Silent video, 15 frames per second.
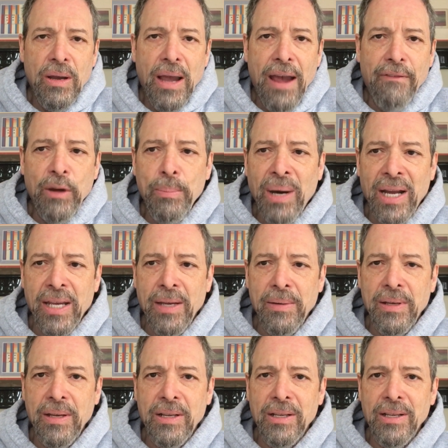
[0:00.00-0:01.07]
Everybody
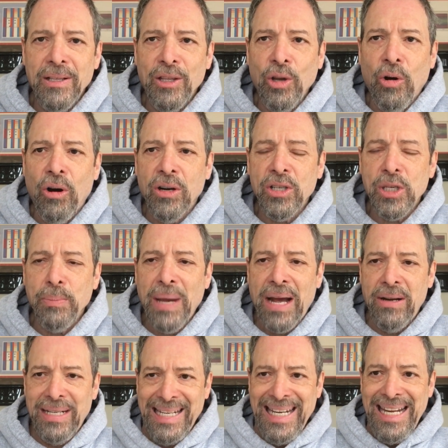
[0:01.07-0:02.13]
talks
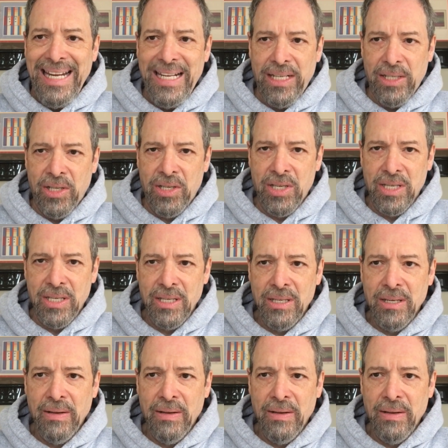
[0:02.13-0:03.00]
about needs,